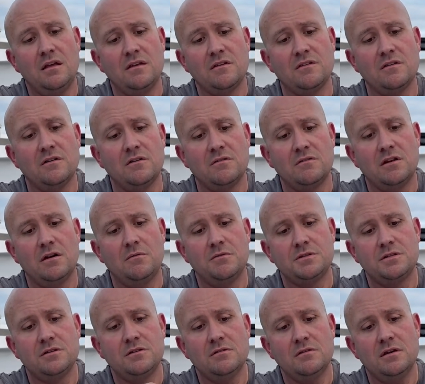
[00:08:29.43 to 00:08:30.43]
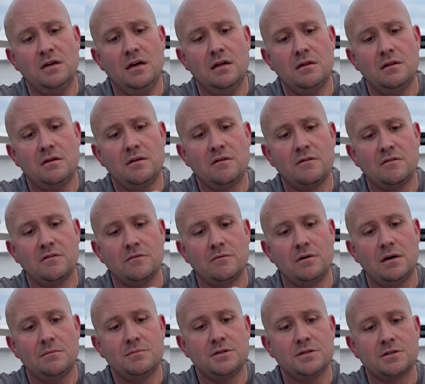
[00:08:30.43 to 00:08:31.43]
So don't want you to do that. So
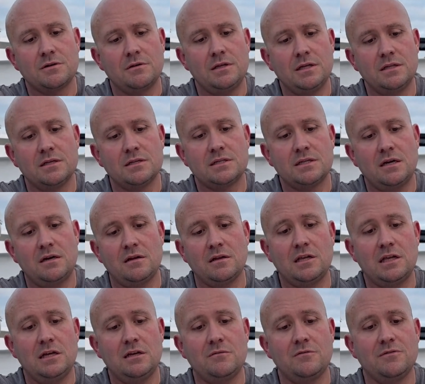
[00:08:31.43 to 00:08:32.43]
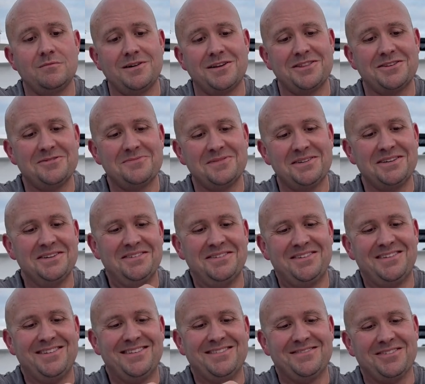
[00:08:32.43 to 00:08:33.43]
I'm just cleaning this out again with my thumbnail,
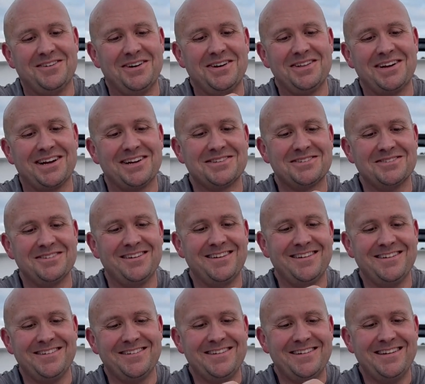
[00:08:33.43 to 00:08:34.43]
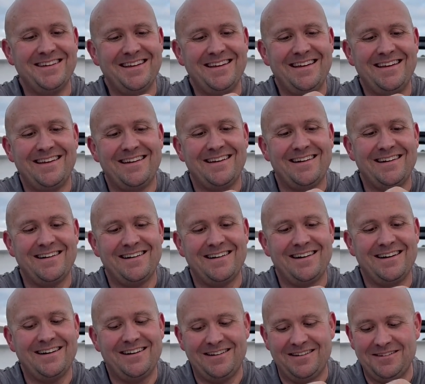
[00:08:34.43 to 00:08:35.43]
probably like I shouldn't do.
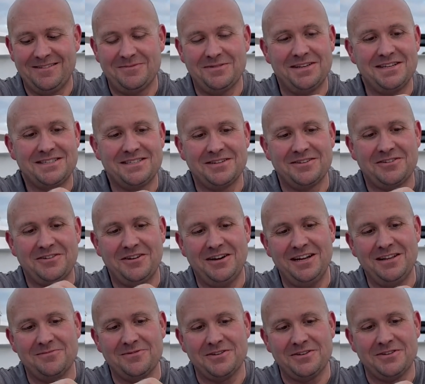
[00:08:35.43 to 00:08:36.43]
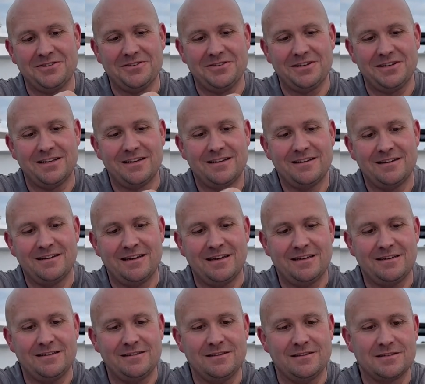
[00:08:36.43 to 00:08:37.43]
But it's incredibly good at
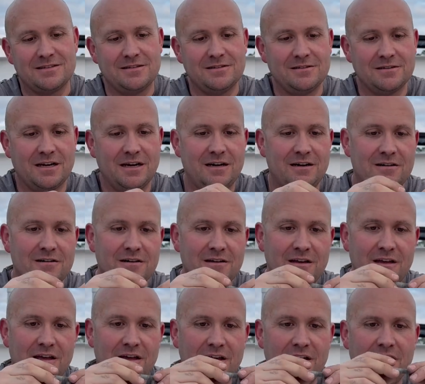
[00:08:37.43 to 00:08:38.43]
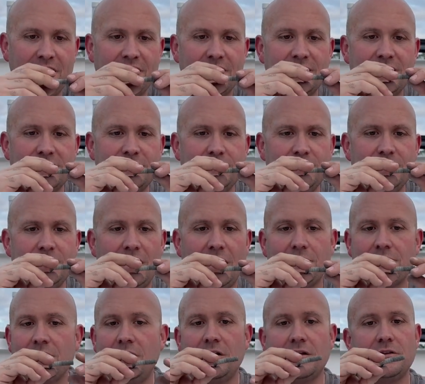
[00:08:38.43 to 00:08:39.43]
getting this gunk out. This one,
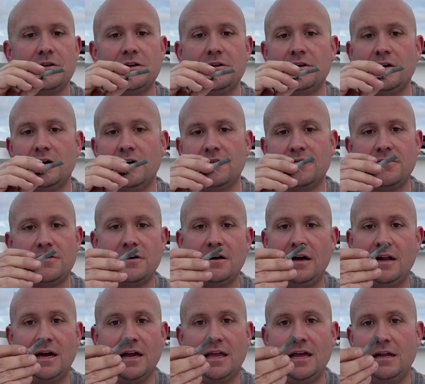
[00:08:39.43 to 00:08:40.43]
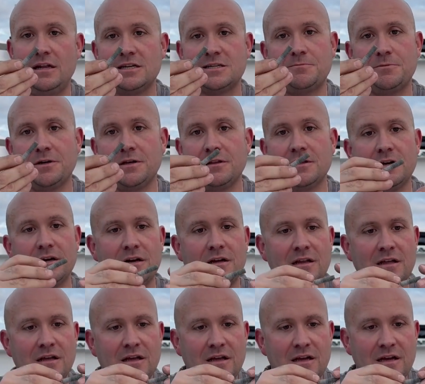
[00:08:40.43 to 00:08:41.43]
ironically enough, and I can't explain that,
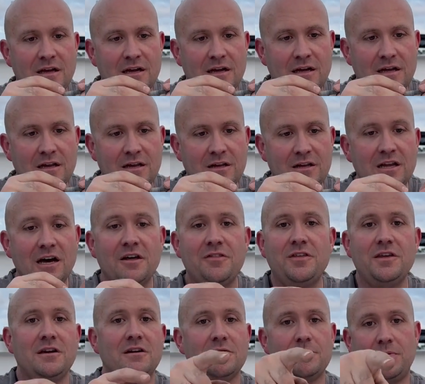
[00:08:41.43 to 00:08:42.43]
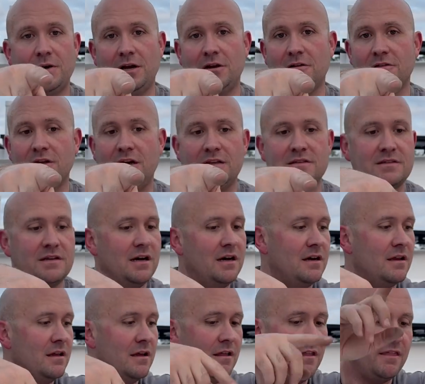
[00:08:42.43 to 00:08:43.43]
nothing compared to that
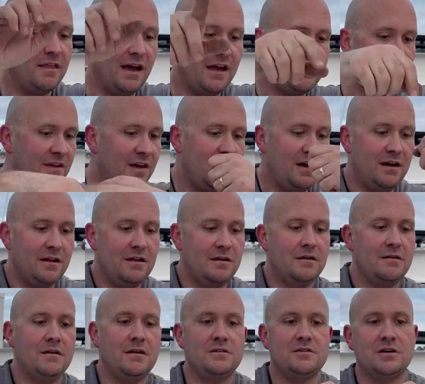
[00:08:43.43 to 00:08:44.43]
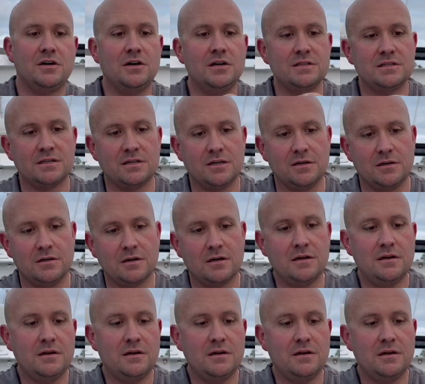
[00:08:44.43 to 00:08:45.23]
side. That side, tons of gunk.